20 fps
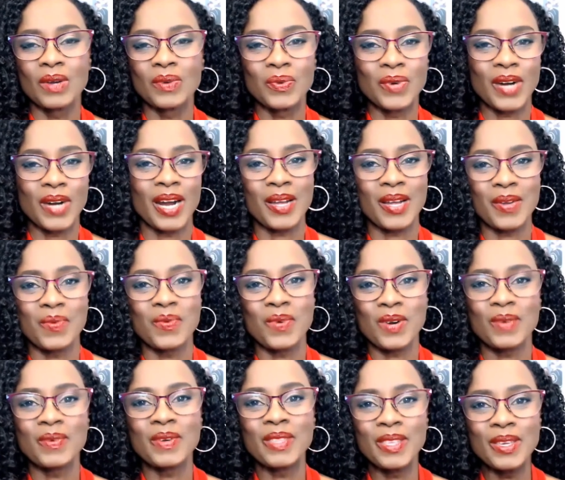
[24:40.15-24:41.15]
where I could
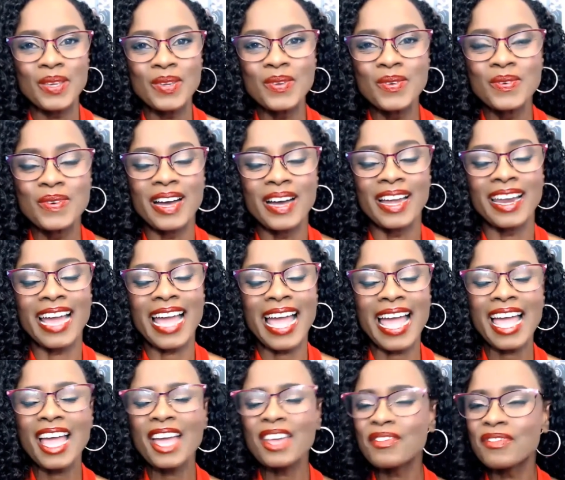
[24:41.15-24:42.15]
work with you and a
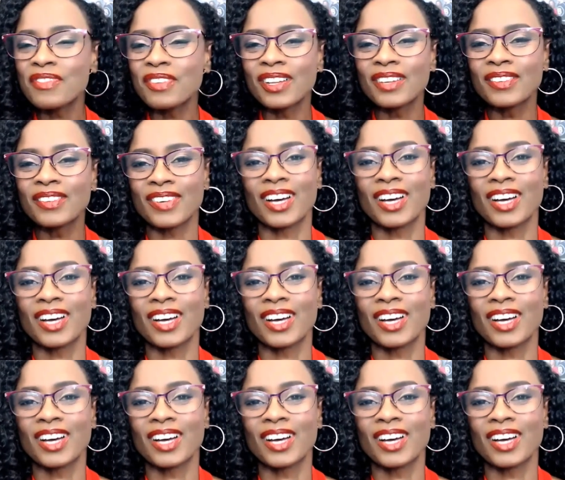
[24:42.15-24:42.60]
handful of